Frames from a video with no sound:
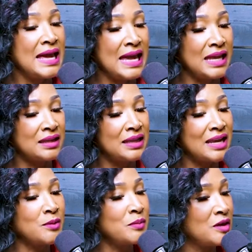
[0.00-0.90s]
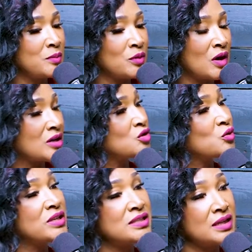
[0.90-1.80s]
And a lot of people are
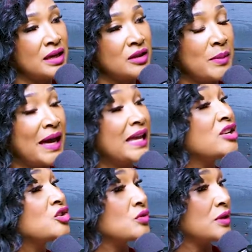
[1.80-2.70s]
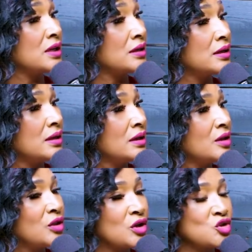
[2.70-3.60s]
joined together by history.
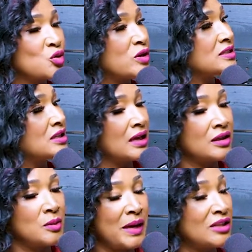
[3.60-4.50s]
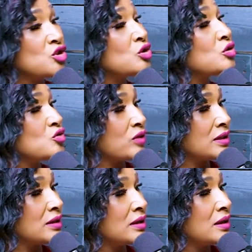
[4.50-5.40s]
Mm. They're joined together by children.